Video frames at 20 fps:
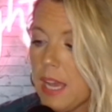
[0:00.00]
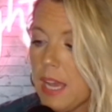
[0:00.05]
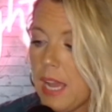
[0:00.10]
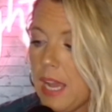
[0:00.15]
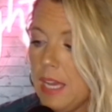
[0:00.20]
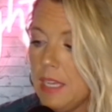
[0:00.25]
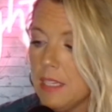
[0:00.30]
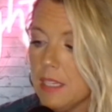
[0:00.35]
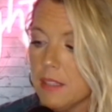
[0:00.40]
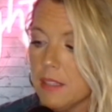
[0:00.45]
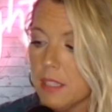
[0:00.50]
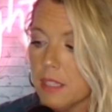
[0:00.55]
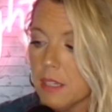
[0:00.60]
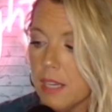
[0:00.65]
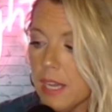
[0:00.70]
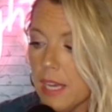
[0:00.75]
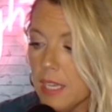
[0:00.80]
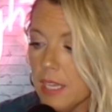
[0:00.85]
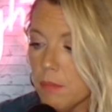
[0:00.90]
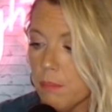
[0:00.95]
and they're
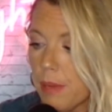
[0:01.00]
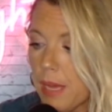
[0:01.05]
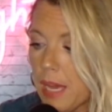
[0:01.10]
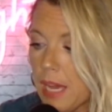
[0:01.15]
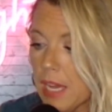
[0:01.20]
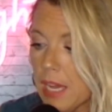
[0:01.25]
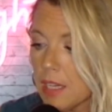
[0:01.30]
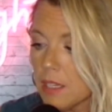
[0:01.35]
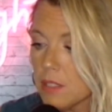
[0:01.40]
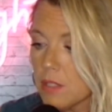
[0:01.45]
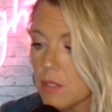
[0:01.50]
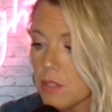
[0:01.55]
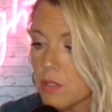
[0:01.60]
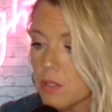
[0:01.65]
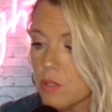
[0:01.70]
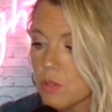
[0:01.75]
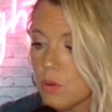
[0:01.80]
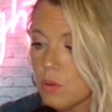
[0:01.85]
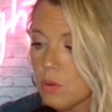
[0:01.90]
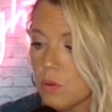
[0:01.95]
headed back
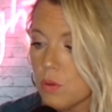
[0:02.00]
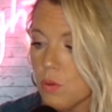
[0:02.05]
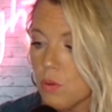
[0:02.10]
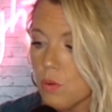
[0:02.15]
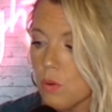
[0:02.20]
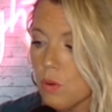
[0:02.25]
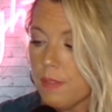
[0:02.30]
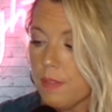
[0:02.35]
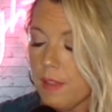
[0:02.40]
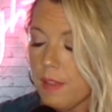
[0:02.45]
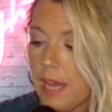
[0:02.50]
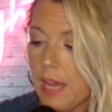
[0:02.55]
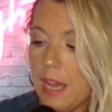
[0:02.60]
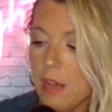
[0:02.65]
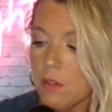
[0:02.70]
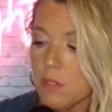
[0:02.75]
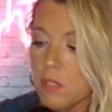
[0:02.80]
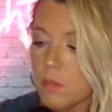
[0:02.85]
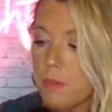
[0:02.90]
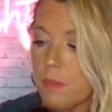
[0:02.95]
toward the
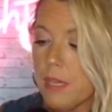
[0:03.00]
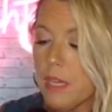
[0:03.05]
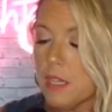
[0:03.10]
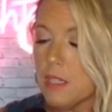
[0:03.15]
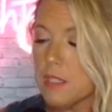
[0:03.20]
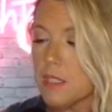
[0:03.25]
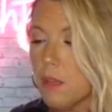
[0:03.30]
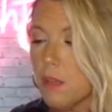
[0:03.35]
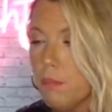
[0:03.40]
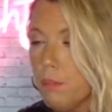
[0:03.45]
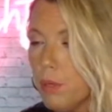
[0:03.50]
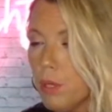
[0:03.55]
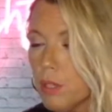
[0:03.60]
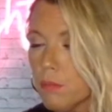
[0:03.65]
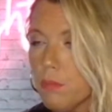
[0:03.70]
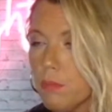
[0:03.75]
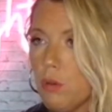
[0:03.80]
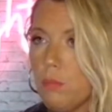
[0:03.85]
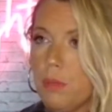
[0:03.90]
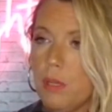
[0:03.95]
house because the
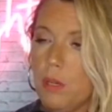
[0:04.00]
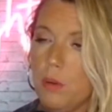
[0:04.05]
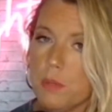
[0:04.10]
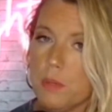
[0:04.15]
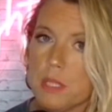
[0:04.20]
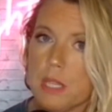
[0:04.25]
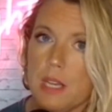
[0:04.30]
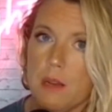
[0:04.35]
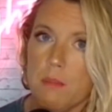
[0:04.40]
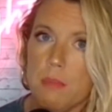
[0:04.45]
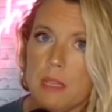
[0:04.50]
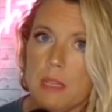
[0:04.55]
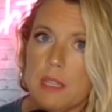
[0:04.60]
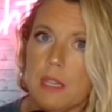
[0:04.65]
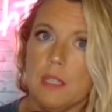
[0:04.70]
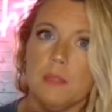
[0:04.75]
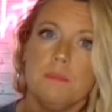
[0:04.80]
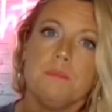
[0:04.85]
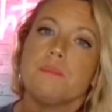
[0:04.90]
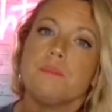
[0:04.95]
bookmobile was going to be
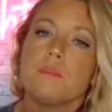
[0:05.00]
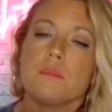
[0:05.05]
there.